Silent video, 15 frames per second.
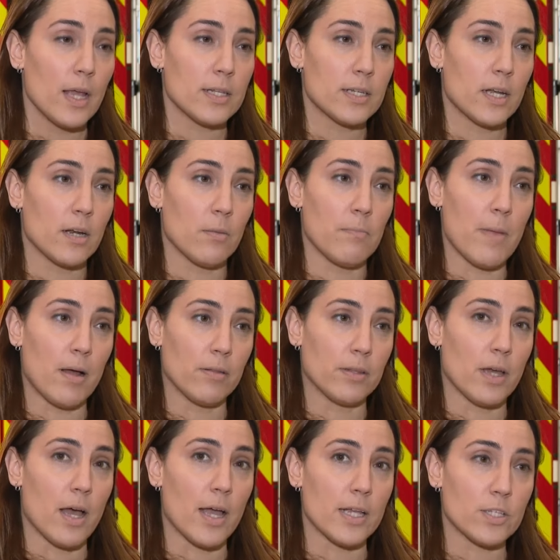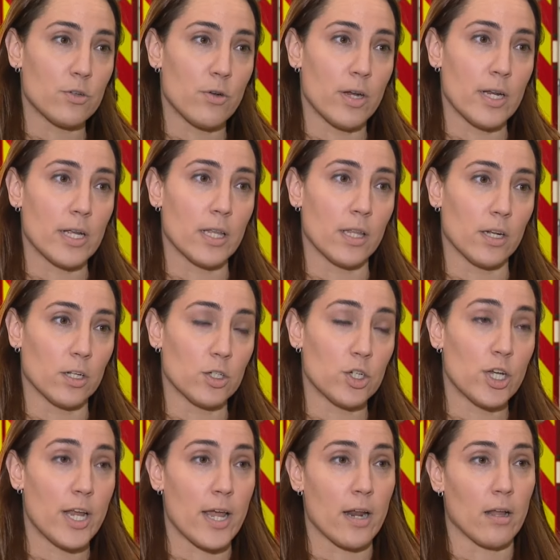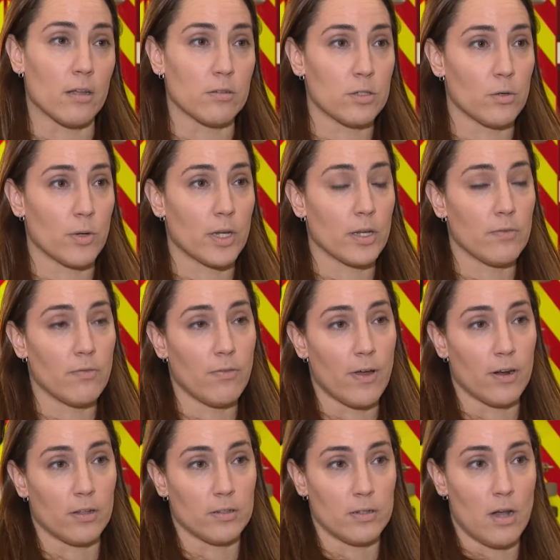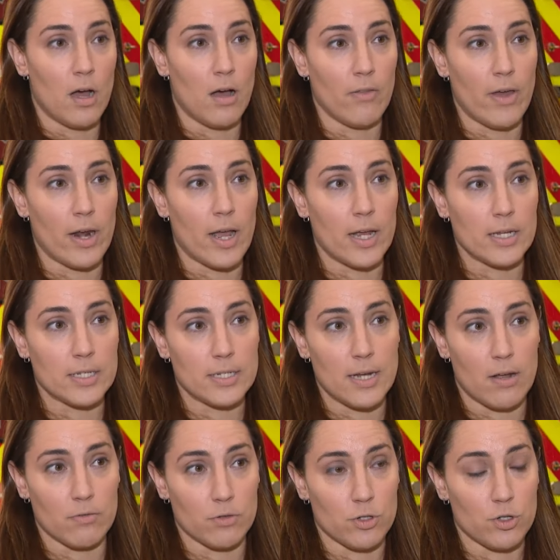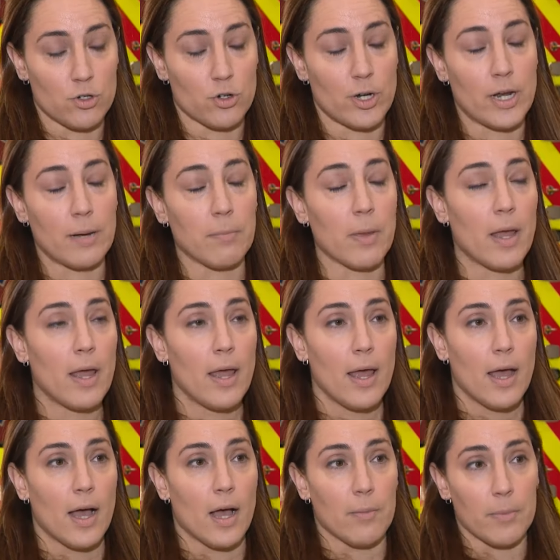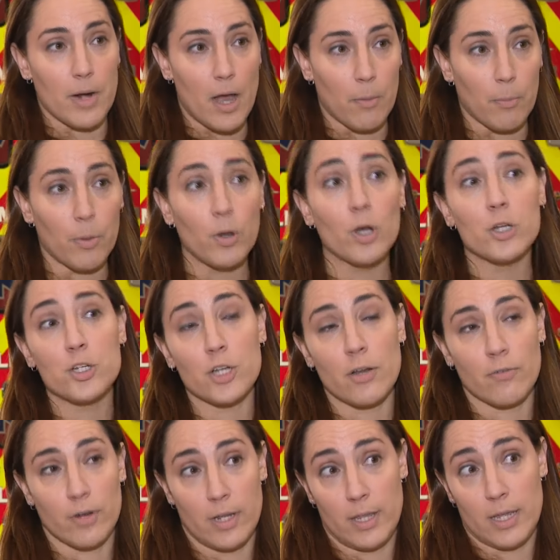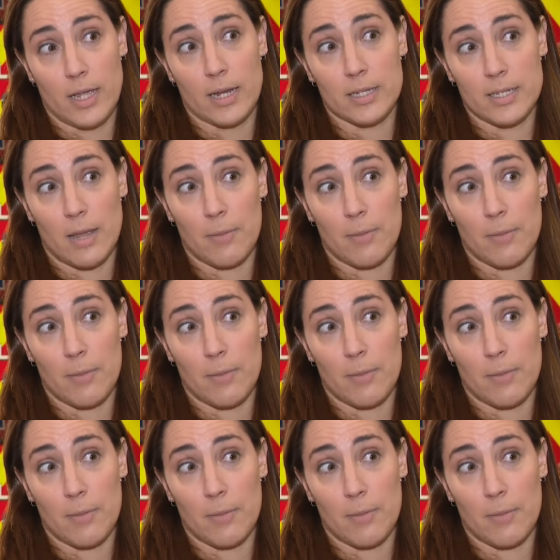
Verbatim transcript: it's going to melt the ice, creating a little channel so it can funnel all that ice downstream um, and help push everything